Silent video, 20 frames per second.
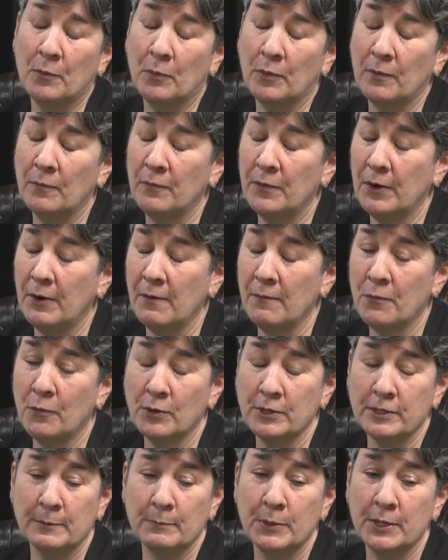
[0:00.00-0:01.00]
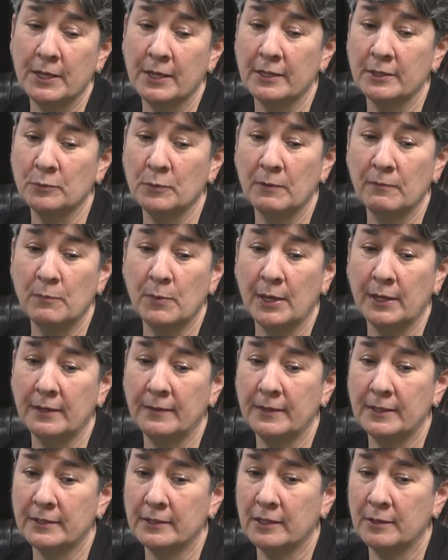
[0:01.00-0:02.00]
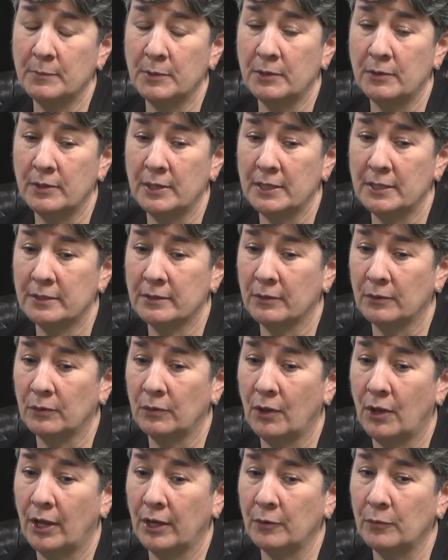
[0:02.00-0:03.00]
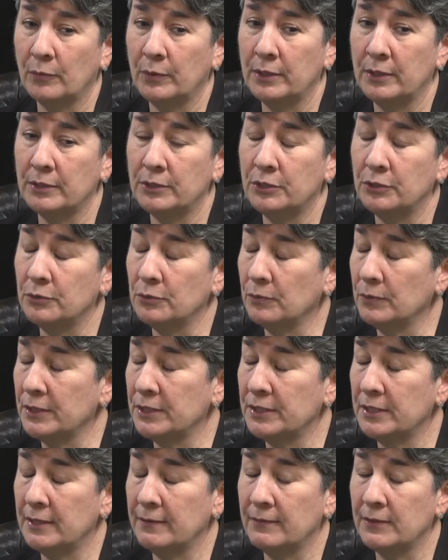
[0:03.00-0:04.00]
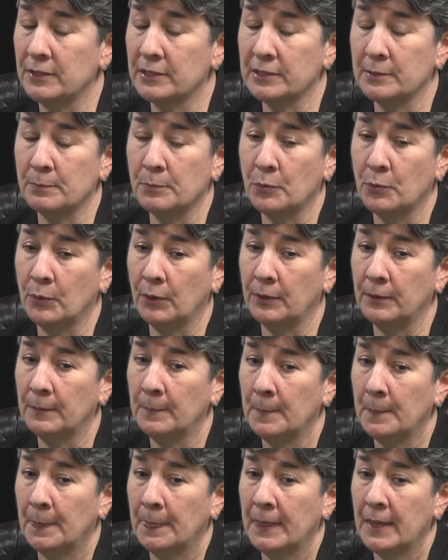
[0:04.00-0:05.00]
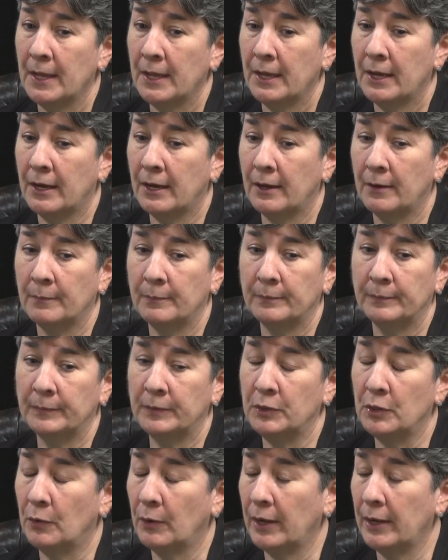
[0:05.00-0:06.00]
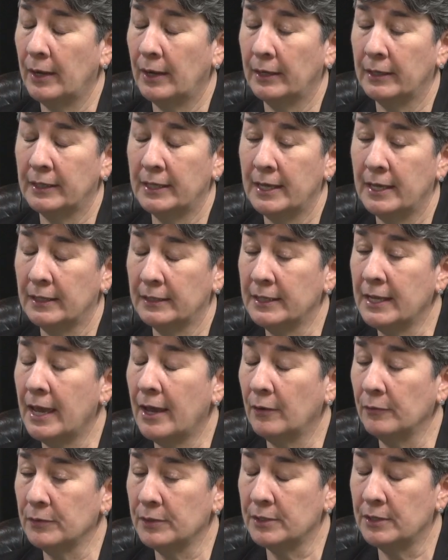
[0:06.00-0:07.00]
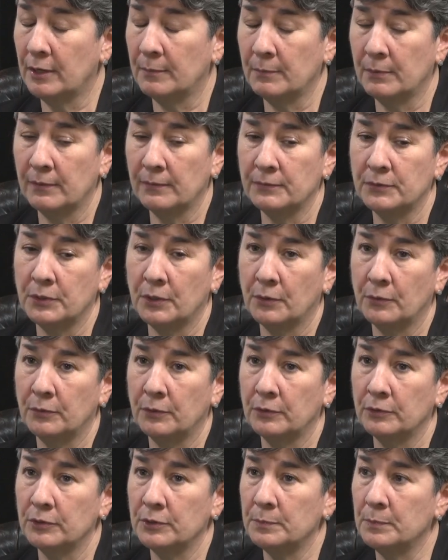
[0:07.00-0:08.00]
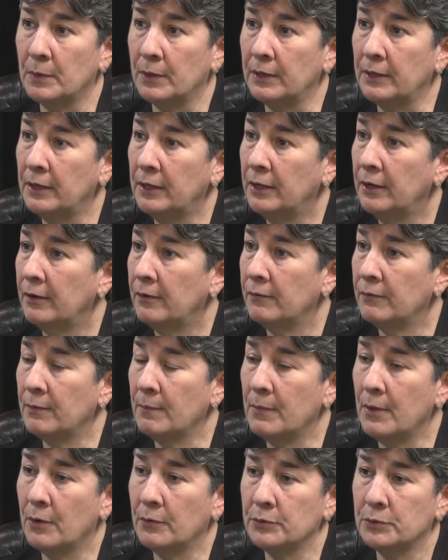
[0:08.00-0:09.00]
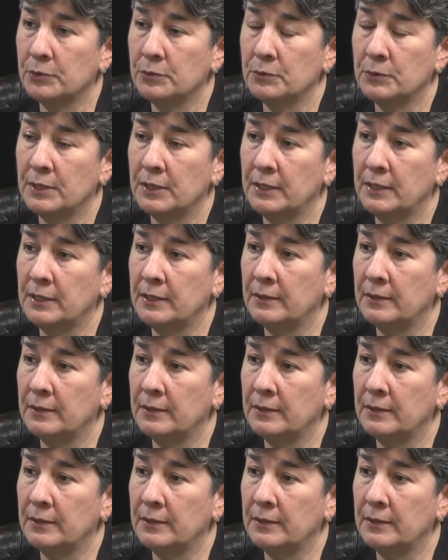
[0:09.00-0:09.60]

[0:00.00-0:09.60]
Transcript: we're, we're very fortunate because we've been in this community so long, we do receive the support um, you know, I, I, can't count the number of donors, but from those who can